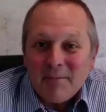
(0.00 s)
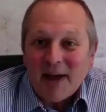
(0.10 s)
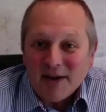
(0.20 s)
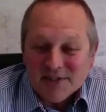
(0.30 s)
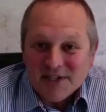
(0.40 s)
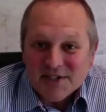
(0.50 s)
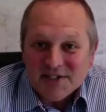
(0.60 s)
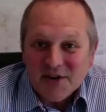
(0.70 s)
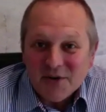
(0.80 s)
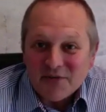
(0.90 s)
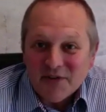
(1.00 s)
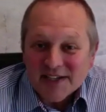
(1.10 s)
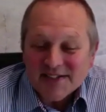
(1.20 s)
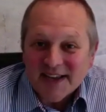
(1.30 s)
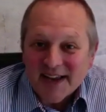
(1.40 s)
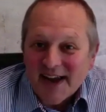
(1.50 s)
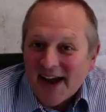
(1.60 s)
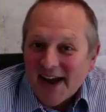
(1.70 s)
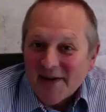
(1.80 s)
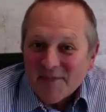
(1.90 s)
belted single facer,
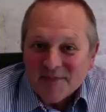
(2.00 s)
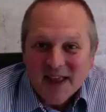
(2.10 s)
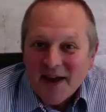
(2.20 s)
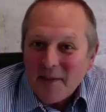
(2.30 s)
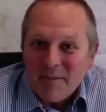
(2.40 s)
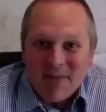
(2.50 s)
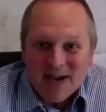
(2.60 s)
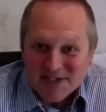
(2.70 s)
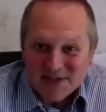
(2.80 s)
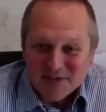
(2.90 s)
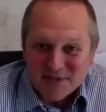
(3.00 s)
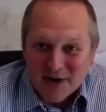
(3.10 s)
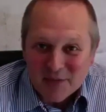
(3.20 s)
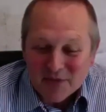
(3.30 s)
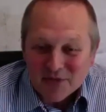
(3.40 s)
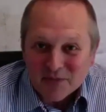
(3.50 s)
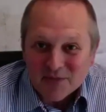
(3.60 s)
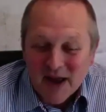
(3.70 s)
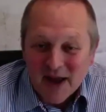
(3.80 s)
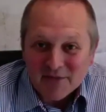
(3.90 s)
massive development
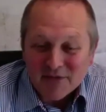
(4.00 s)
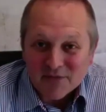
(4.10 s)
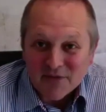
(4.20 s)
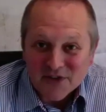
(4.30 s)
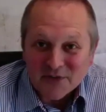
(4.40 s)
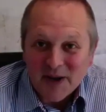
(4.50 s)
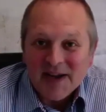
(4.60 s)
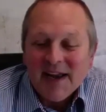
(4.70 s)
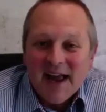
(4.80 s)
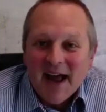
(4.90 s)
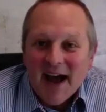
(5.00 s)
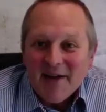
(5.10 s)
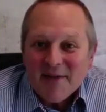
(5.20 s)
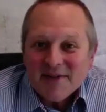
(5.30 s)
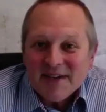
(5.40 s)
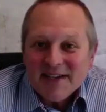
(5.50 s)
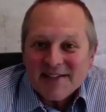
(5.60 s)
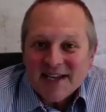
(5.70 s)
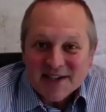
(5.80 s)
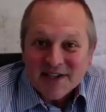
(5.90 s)
from Fosber.
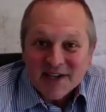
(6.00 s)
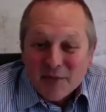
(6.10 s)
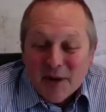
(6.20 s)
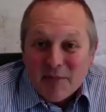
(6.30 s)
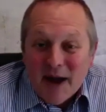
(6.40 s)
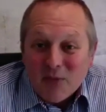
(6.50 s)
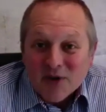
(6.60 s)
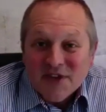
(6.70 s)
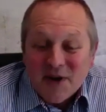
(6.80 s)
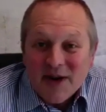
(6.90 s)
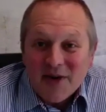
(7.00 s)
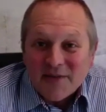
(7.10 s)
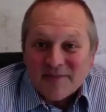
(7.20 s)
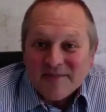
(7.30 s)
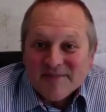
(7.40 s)
Tell us a little bit about what's going on.